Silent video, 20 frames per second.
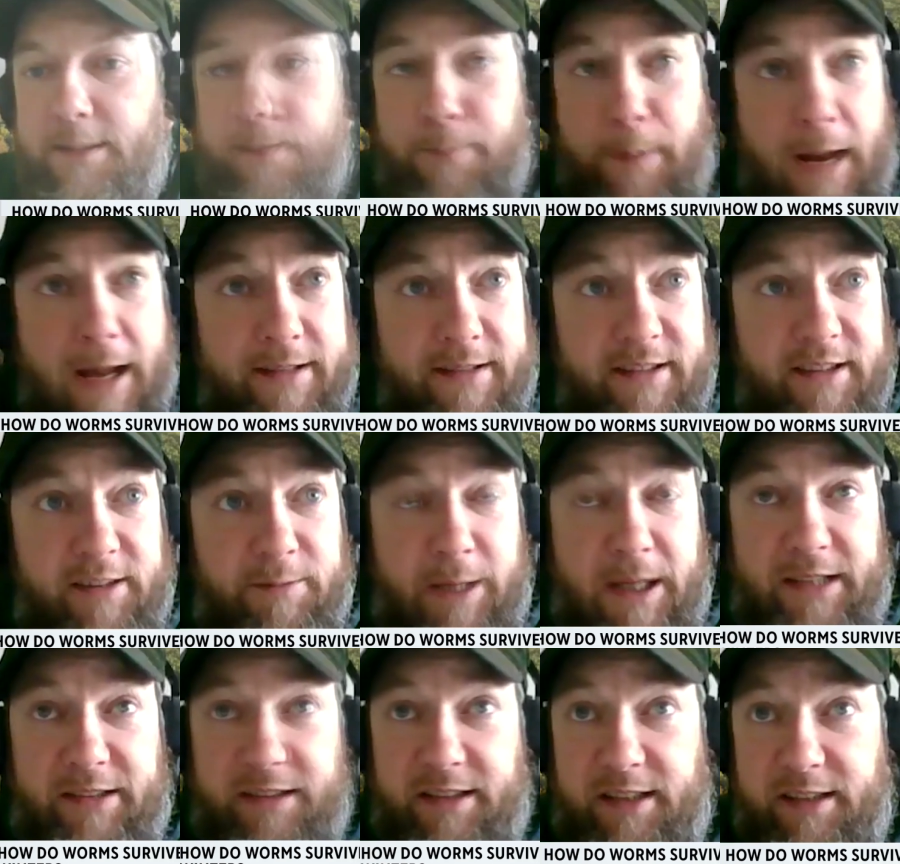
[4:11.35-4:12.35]
depends the
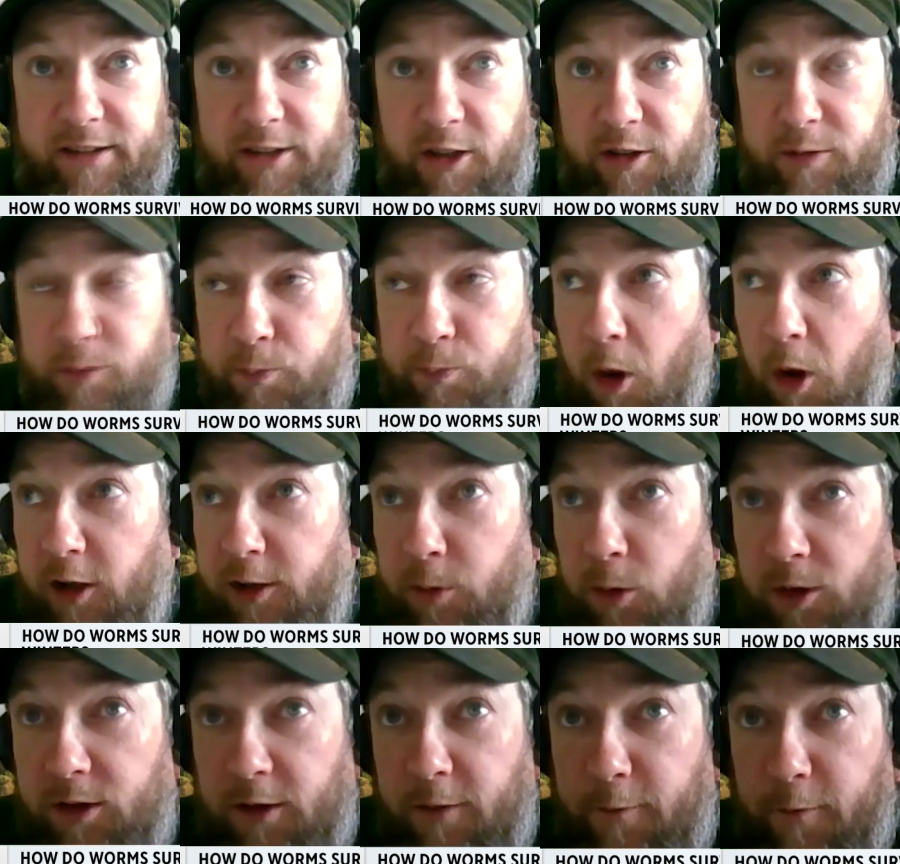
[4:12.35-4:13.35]
species. There's
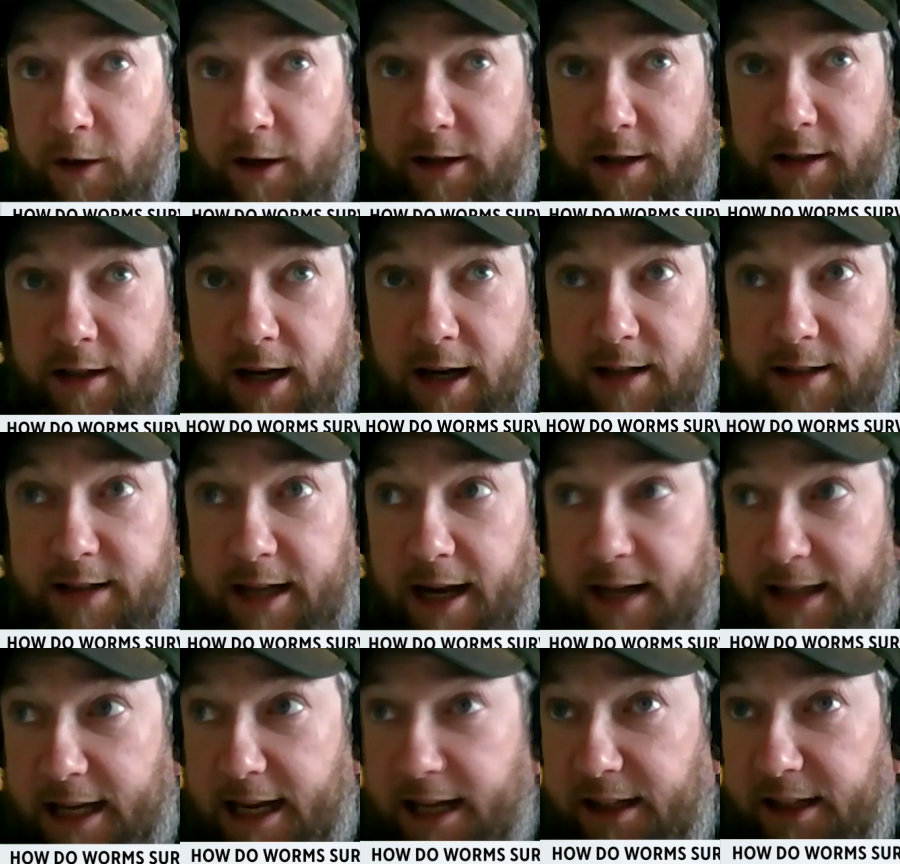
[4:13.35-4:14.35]
multiple different
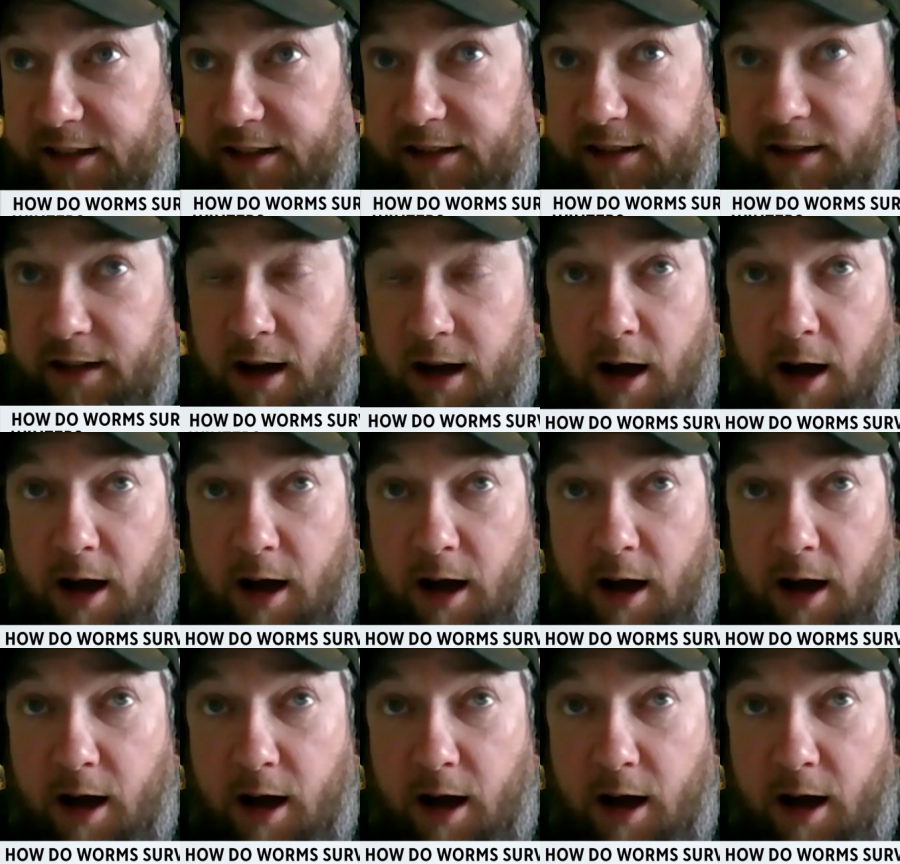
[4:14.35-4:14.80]
techniques.